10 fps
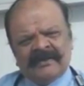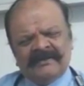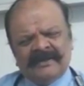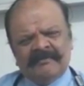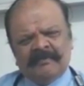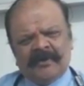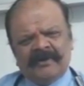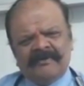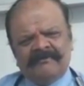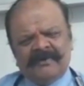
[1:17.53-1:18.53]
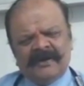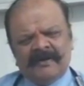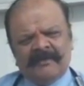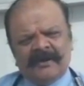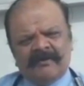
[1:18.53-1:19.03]
The important
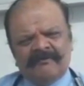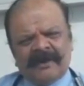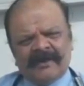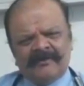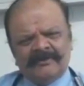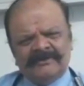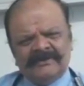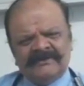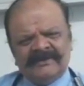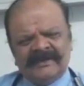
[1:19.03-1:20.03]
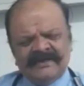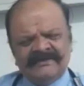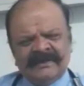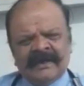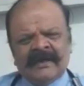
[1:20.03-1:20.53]
phenomena of diagnosis
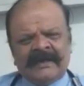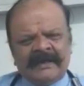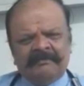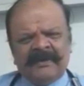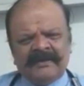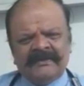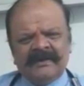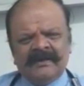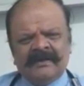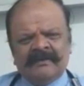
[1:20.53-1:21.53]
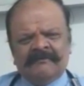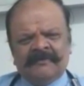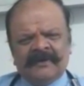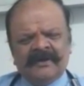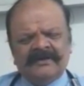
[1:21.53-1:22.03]
is keeping the
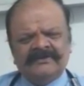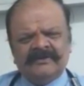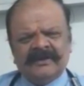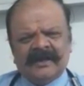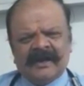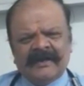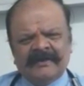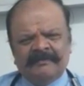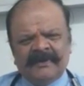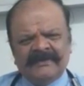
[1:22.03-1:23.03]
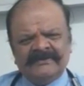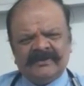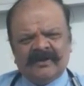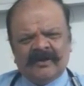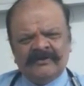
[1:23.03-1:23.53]
fingers on the right place
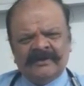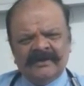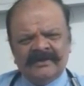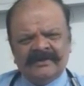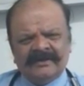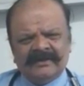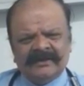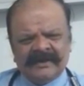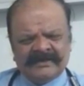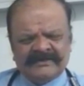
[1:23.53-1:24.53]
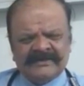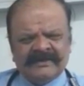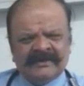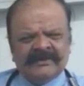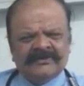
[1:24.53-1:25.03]
on the wrist.
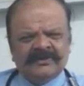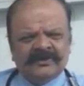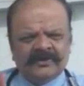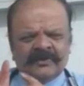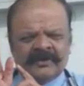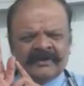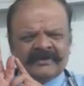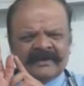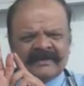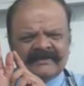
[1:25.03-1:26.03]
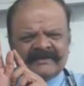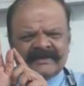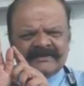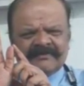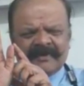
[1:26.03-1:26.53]
So the
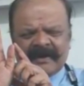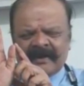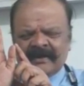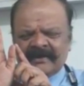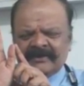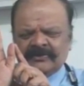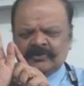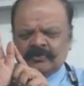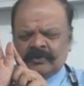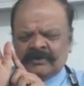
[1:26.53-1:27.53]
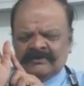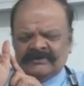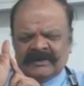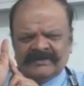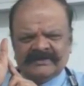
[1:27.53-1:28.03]
easiest way is to
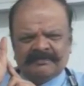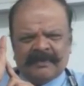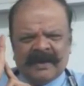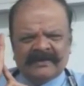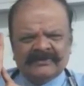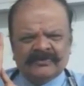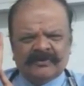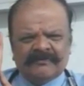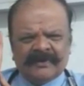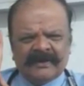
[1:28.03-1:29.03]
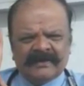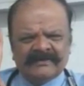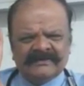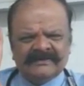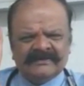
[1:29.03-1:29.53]
just pass your
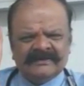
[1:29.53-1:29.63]
fingers